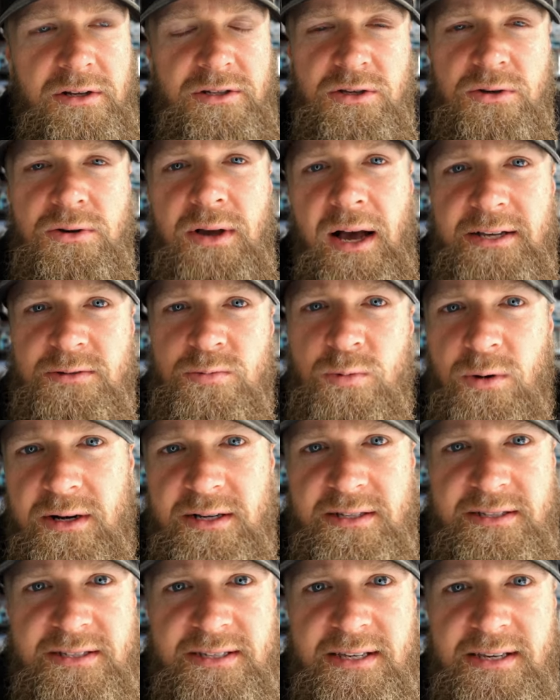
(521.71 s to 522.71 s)
do you guys
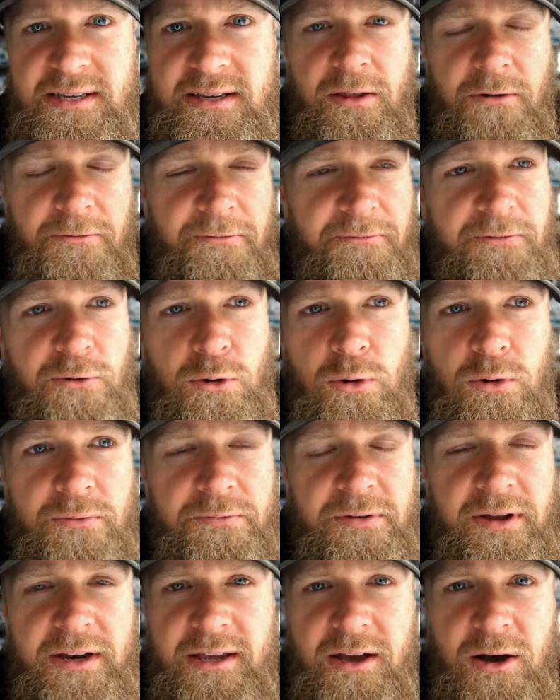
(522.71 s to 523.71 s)
wanna see the full
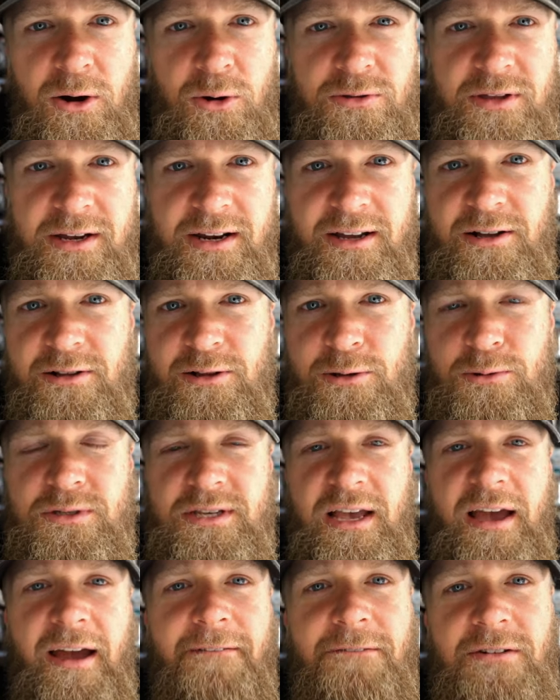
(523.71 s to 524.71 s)
video that includes
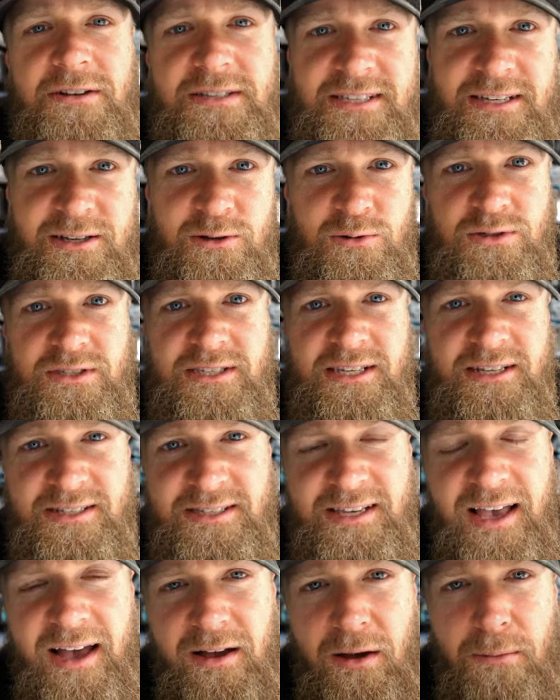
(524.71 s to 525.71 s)
includes every single
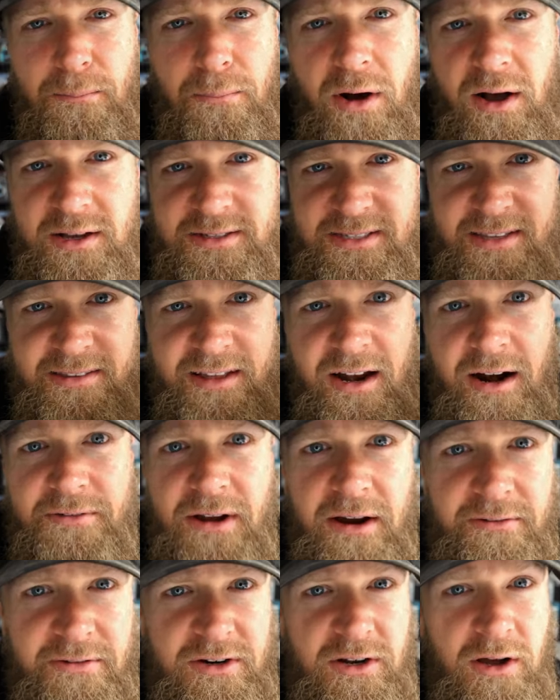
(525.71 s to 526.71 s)
six sack unboxing that
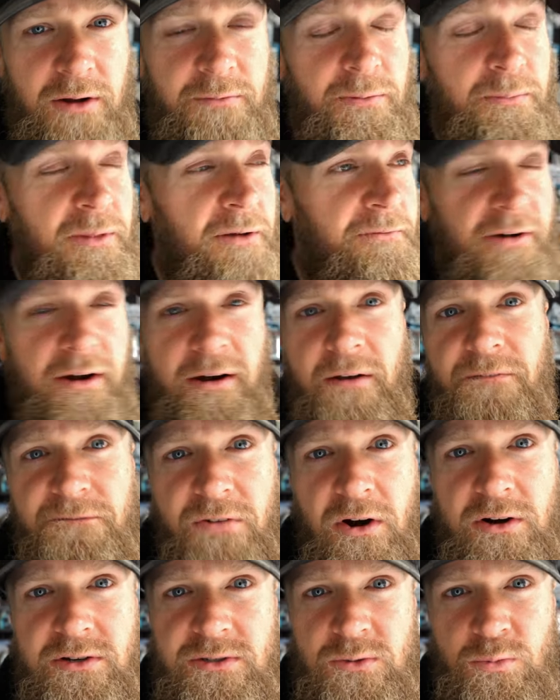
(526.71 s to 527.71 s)
I've ever done from the very
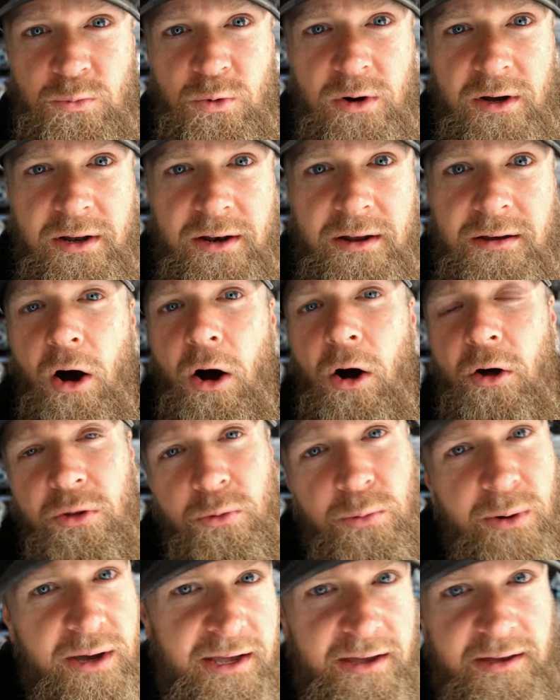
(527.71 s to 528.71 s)
first one all
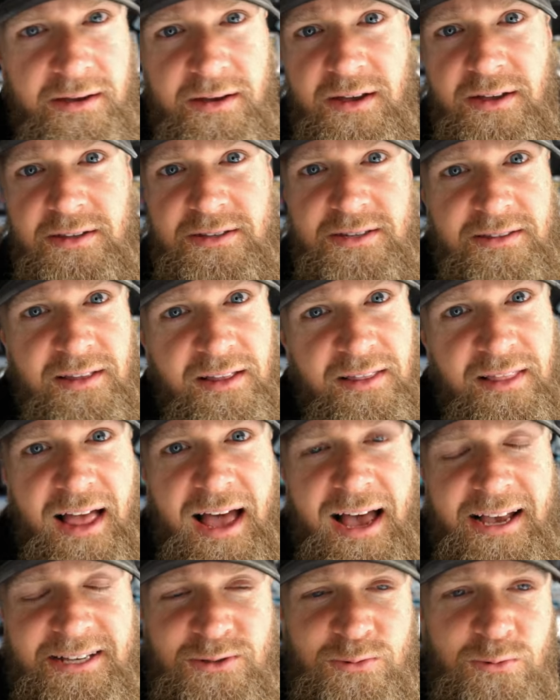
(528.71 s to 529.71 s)
the way to the
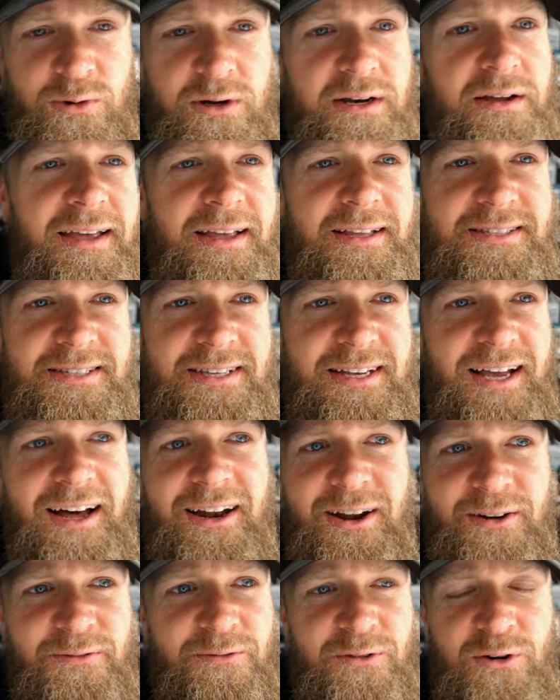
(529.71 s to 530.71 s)
last one. It's
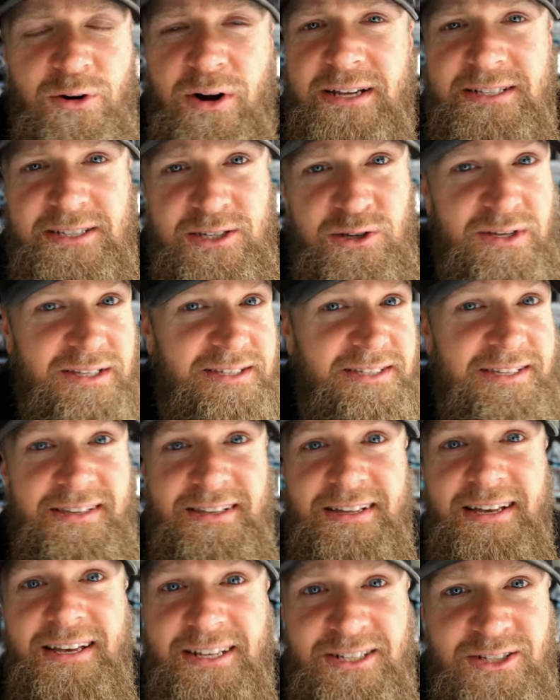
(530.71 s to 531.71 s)
kind of crazy. You can see
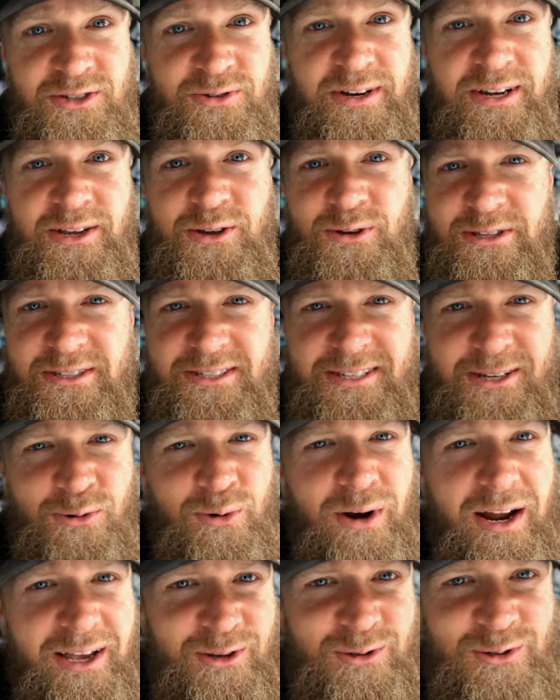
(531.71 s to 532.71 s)
the history. You can see
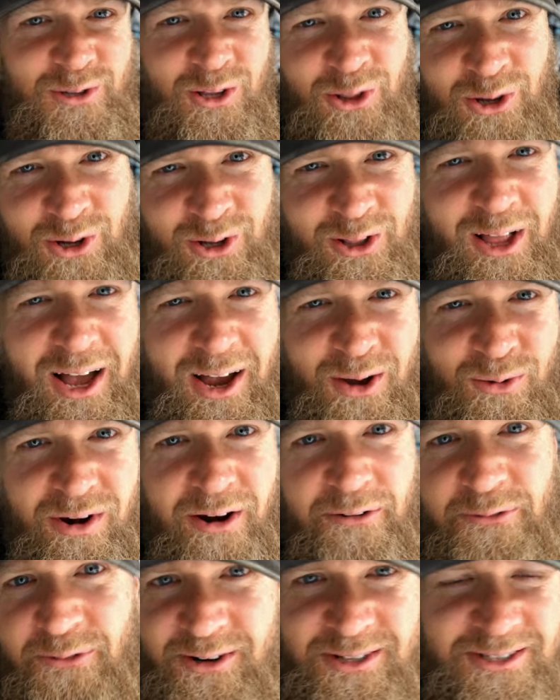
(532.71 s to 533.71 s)
what I used to look like
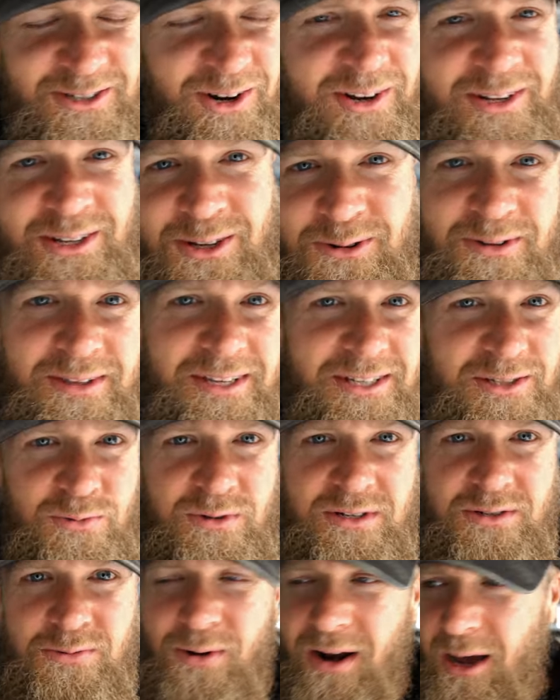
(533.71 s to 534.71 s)
when I first started doing this,
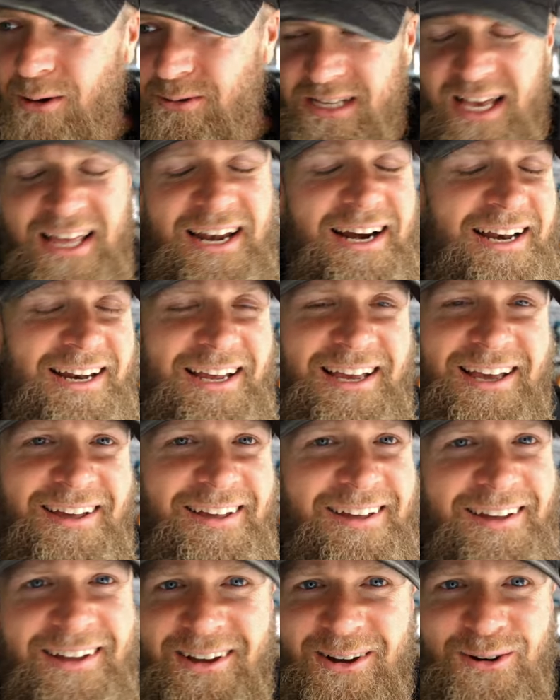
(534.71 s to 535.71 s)
which when I was editing
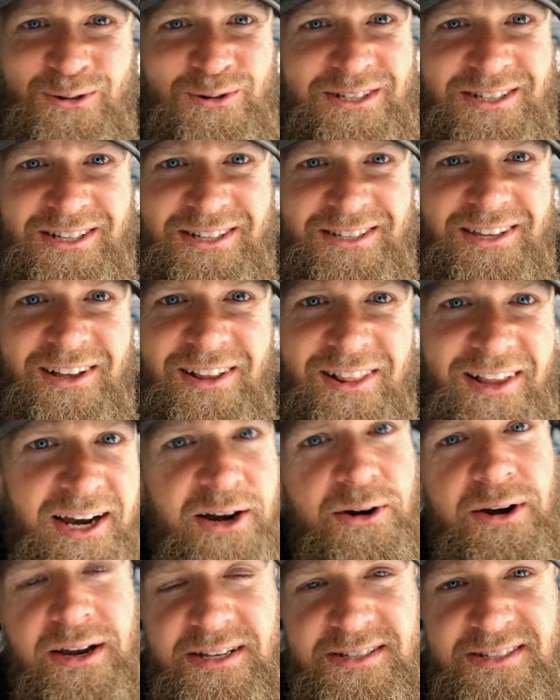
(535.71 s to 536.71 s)
it was just
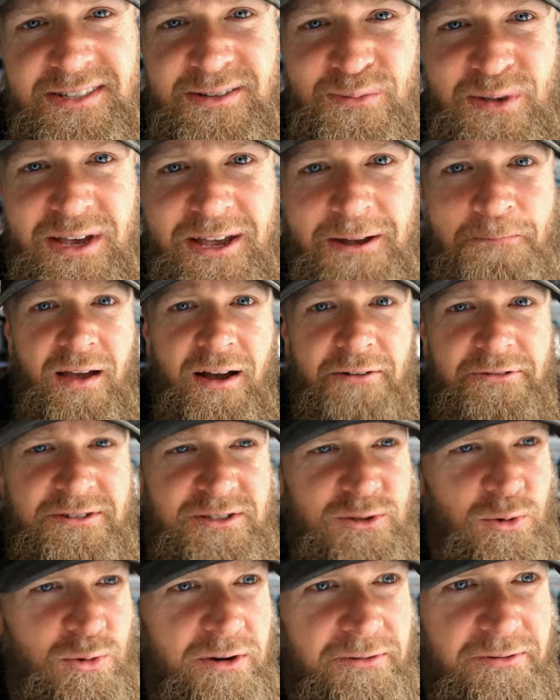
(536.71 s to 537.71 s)
hilarious to me. I've
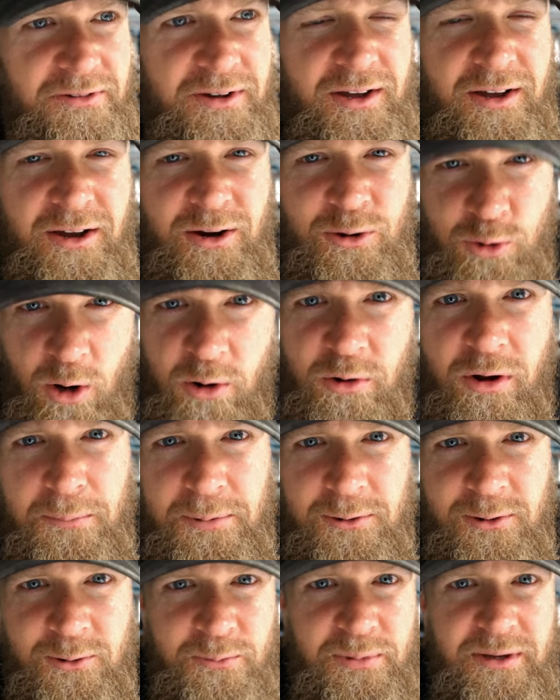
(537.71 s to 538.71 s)
sort of grown
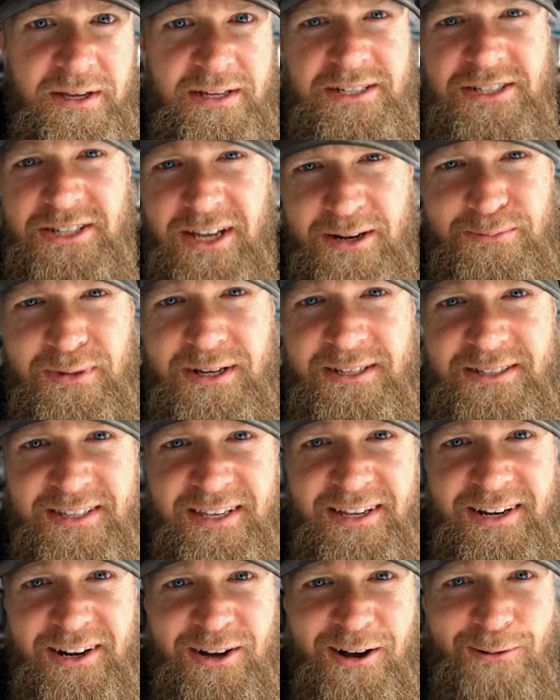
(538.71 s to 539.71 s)
up a little bit, shed my
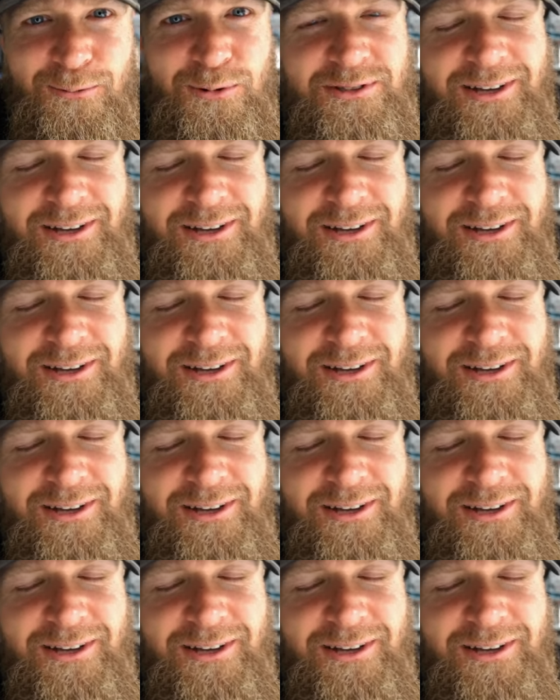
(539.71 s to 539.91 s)
skin a couple